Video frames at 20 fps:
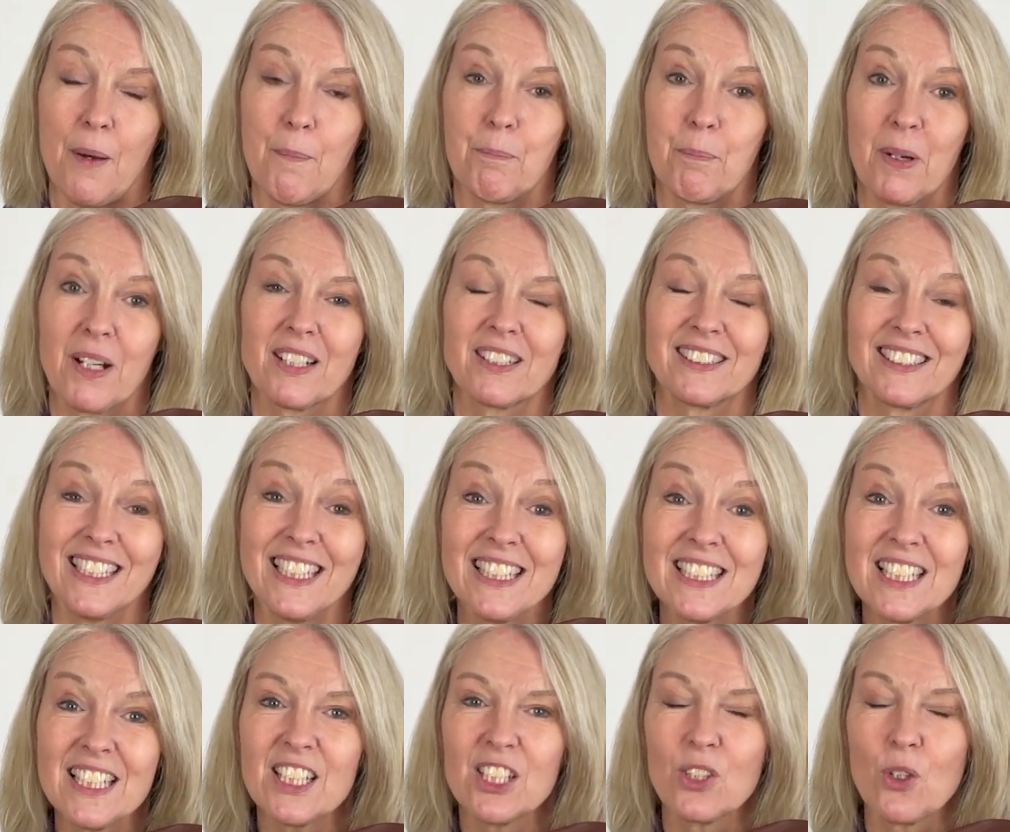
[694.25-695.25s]
But this
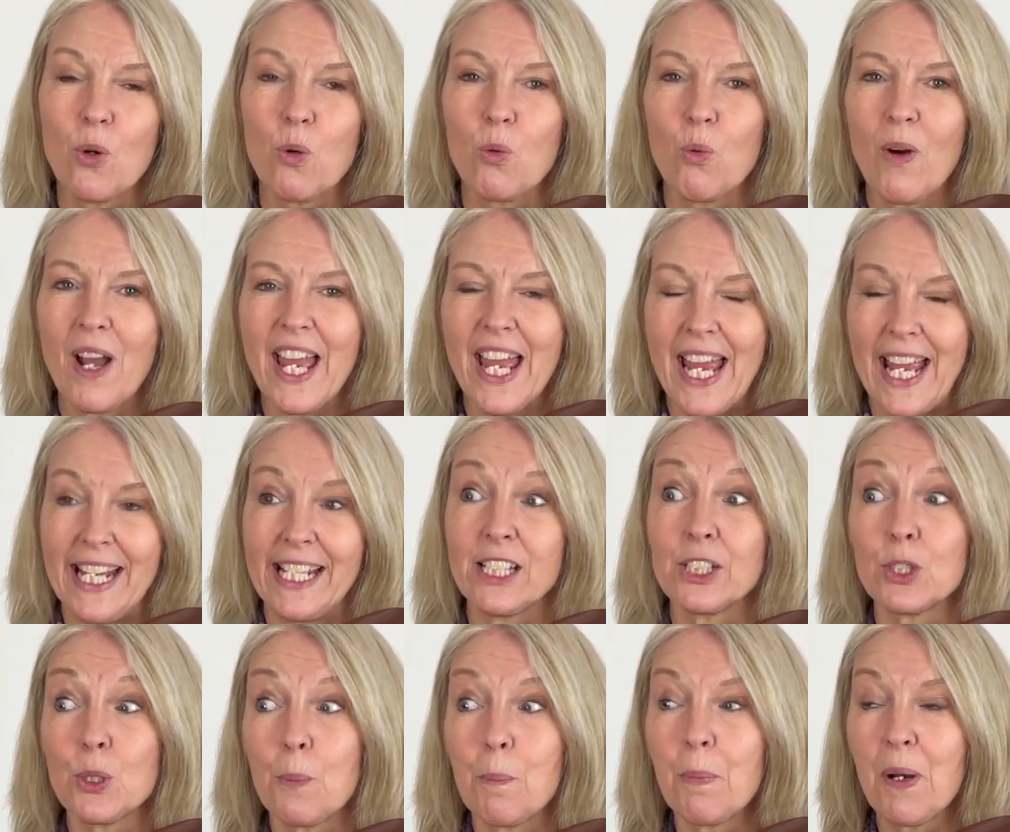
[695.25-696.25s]
is your way
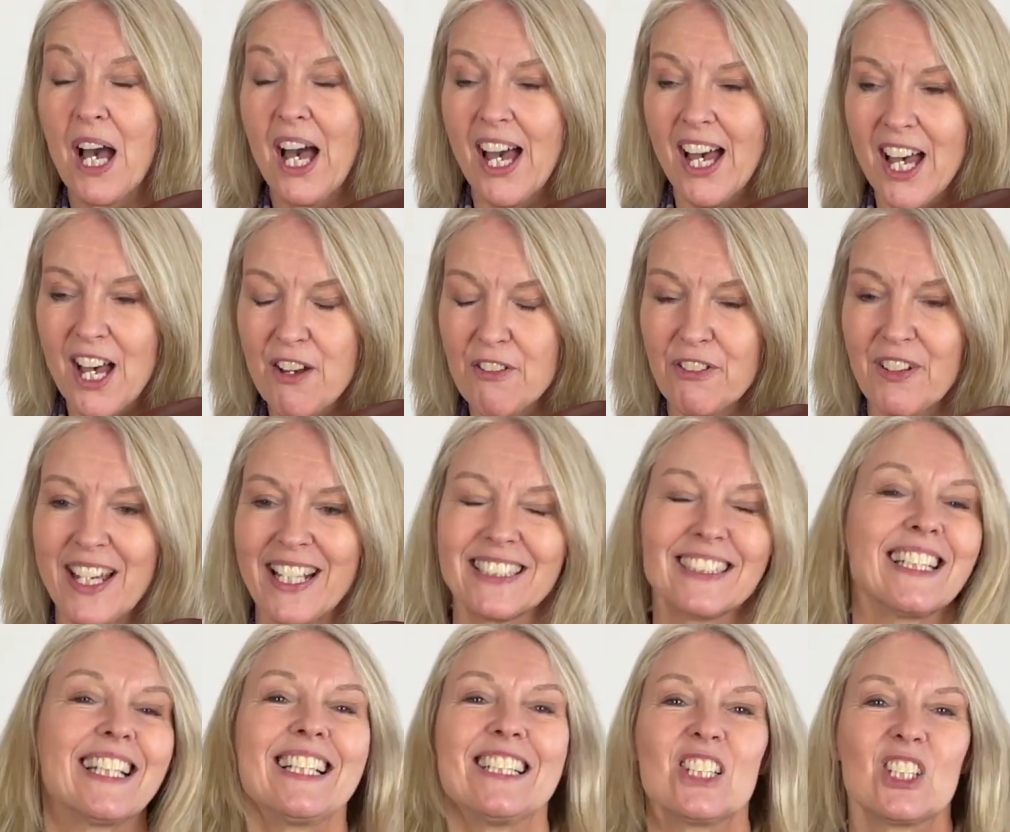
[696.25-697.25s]
to perfect
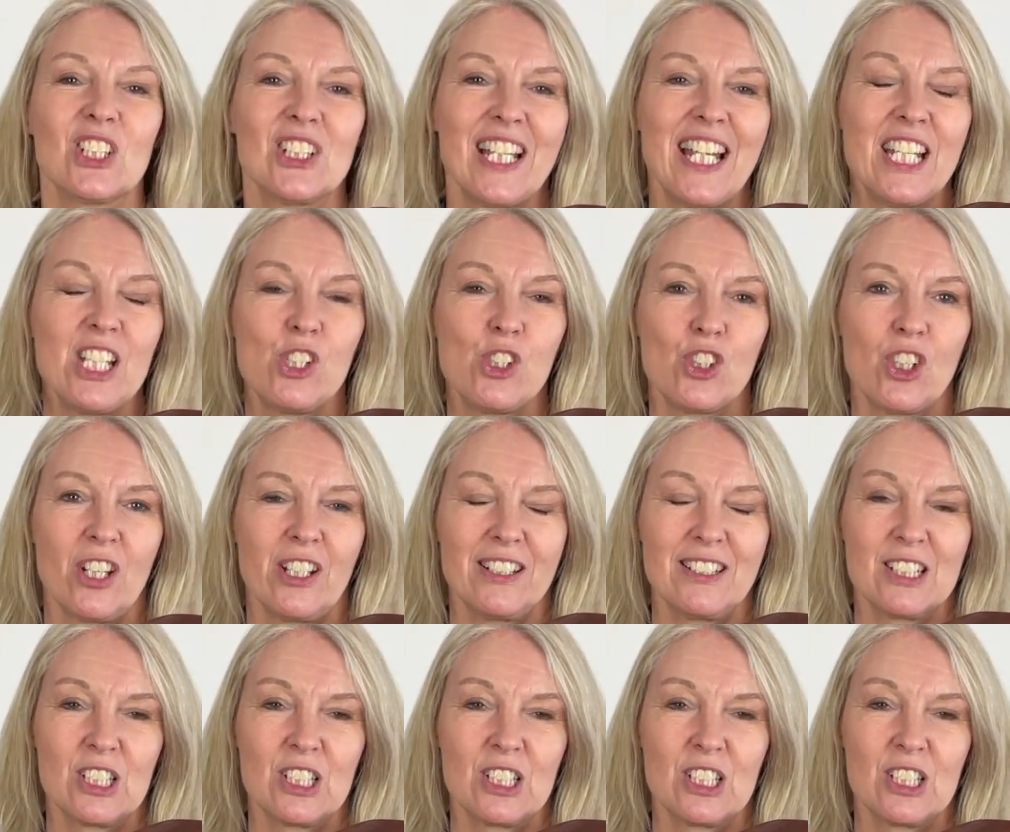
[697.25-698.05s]
intonation.